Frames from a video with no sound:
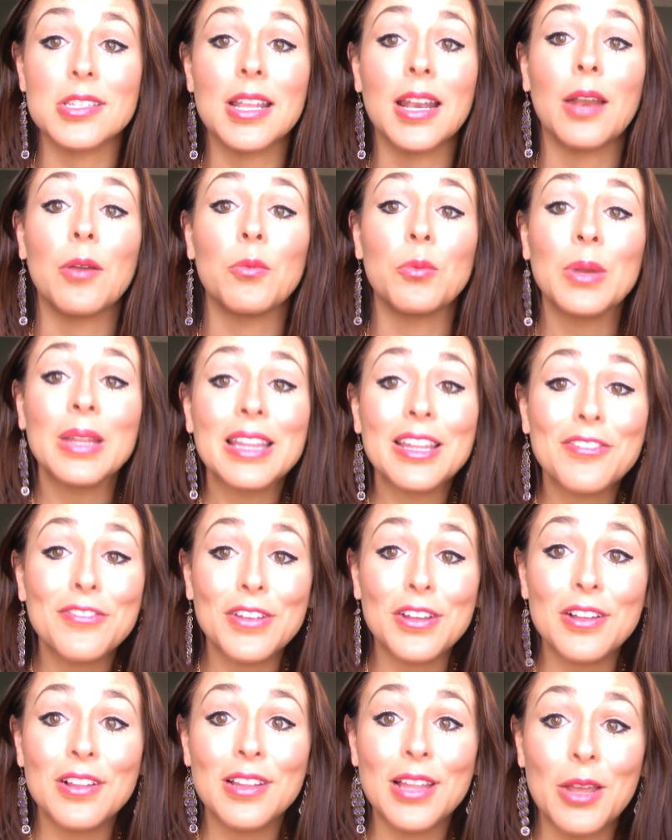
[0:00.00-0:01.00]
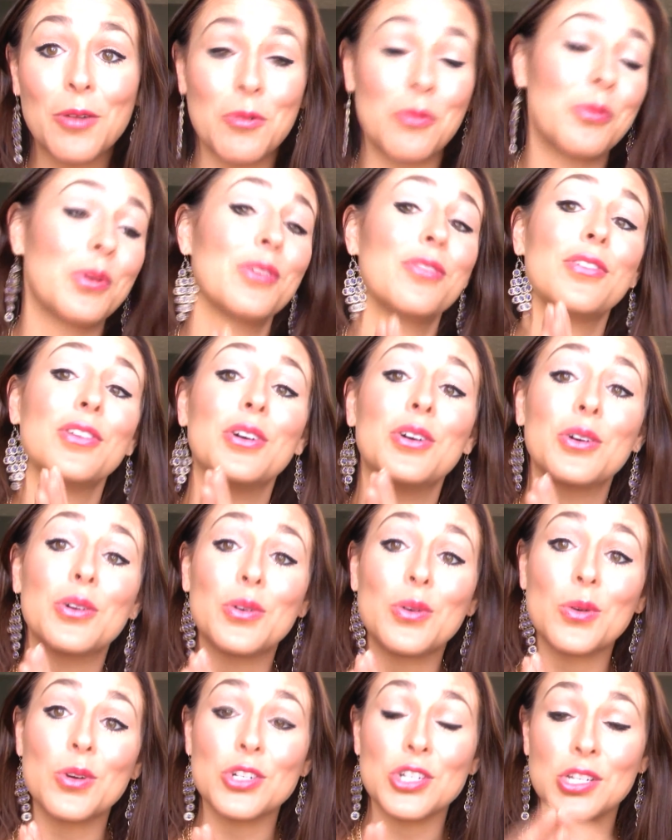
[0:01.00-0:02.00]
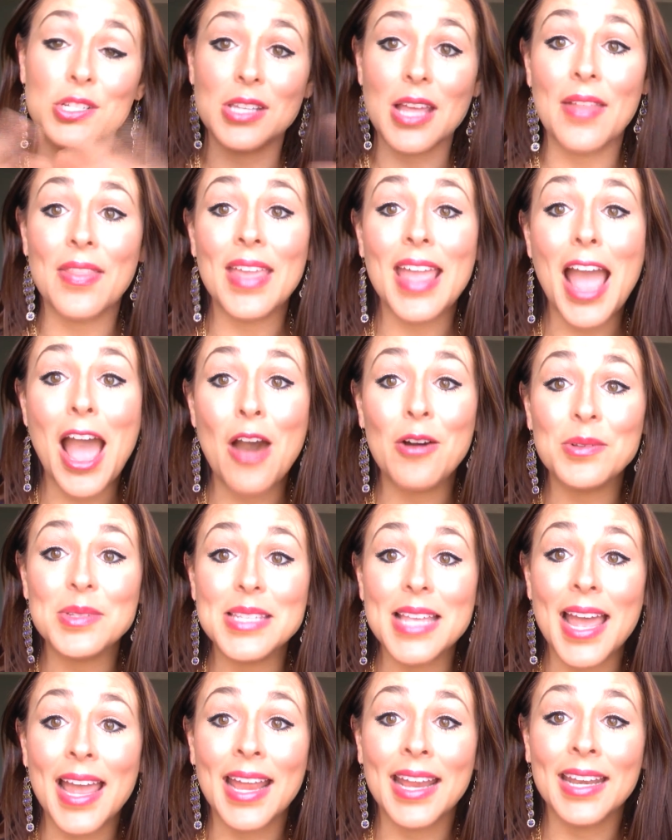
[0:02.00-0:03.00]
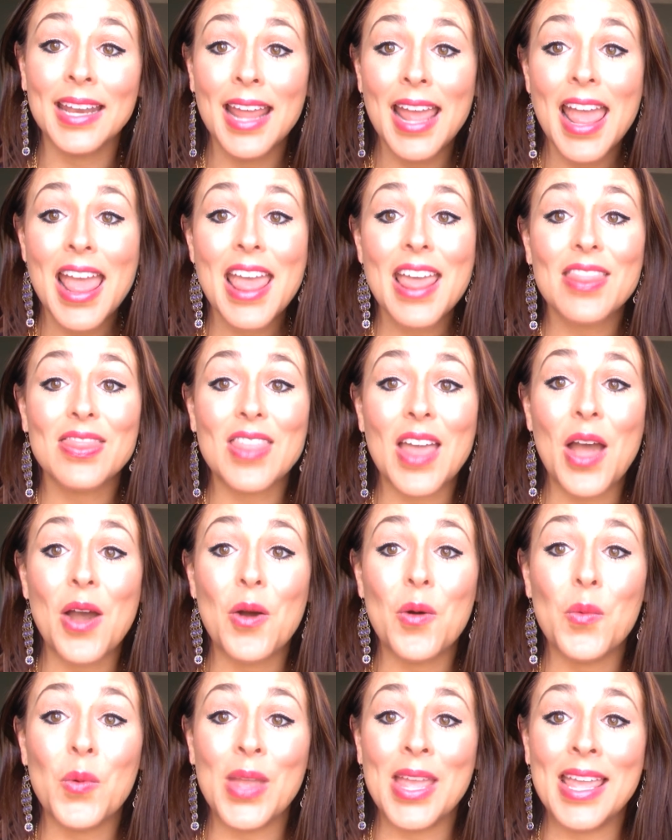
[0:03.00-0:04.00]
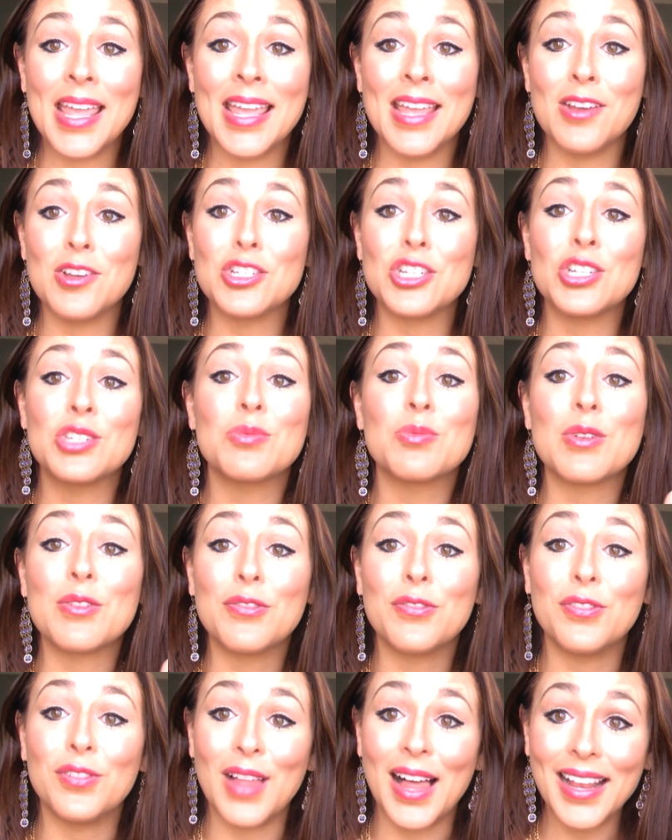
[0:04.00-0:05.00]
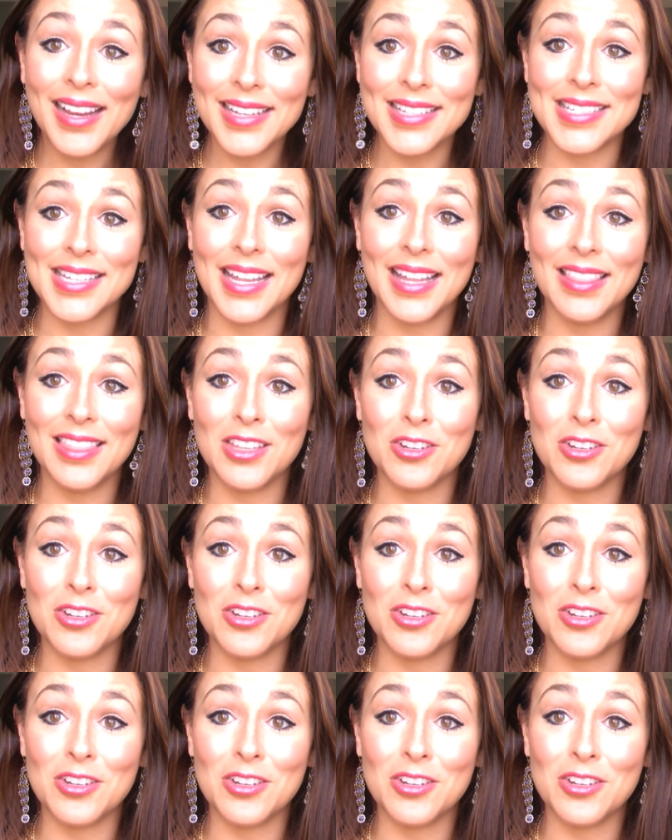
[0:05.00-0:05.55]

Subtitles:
And I really feel like when we feel gorgeous on the outside, that we just reflect it.